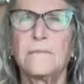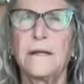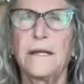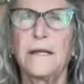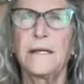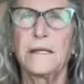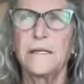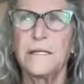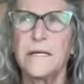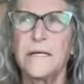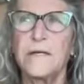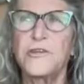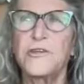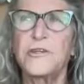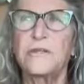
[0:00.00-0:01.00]
Paying
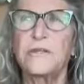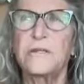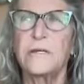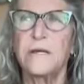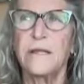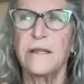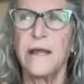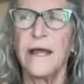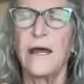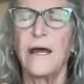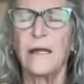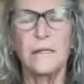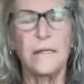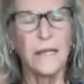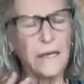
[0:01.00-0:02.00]
attention to
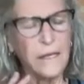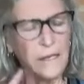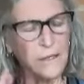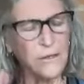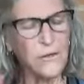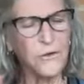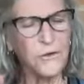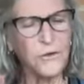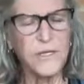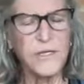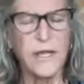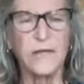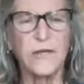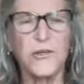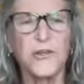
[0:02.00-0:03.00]
that, letting your
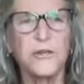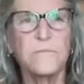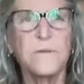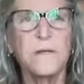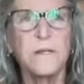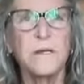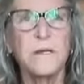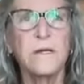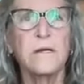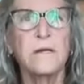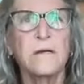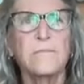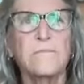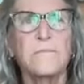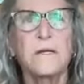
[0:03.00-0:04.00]
attention be
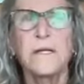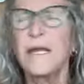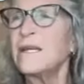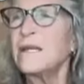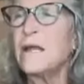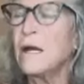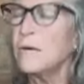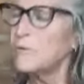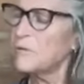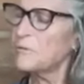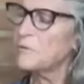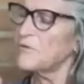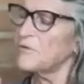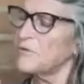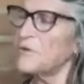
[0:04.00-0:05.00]
there. Again, not with
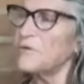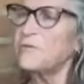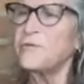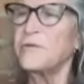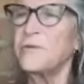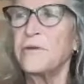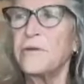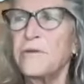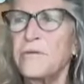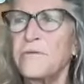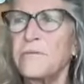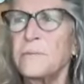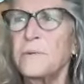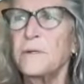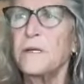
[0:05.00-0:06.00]

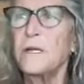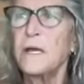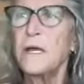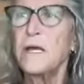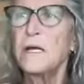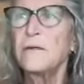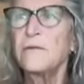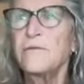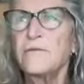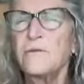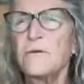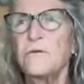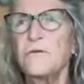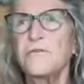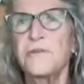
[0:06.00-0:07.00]
resistance, but just
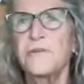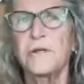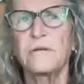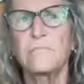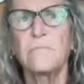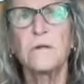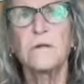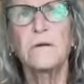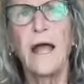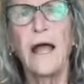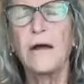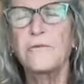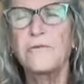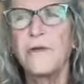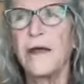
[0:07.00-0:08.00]
noticing,
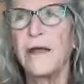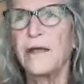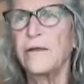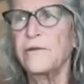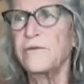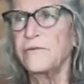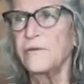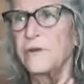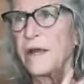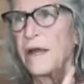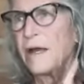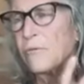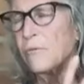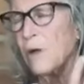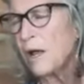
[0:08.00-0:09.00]
how tight is it?
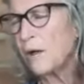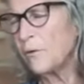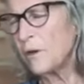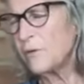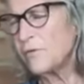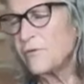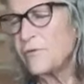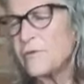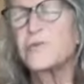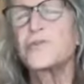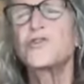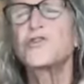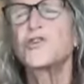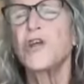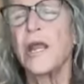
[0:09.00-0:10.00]
What's the
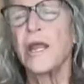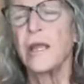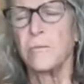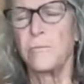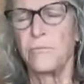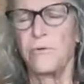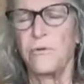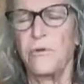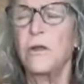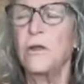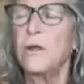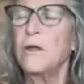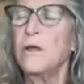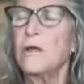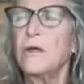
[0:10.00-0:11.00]
shape?
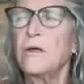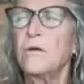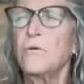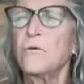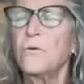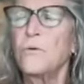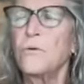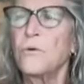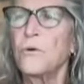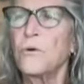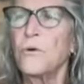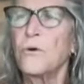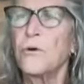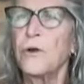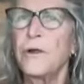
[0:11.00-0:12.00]

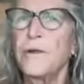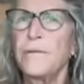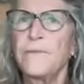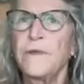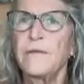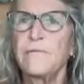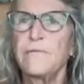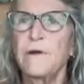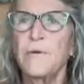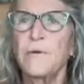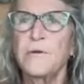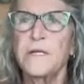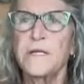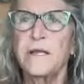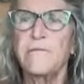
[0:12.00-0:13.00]
Or if I were
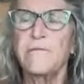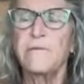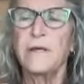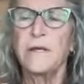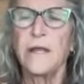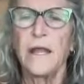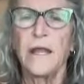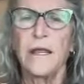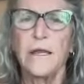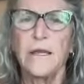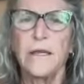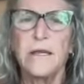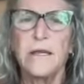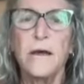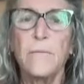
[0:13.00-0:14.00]
to give it a
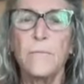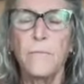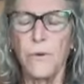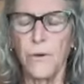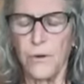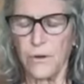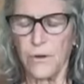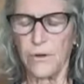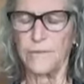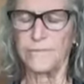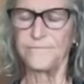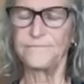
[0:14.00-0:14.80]
number.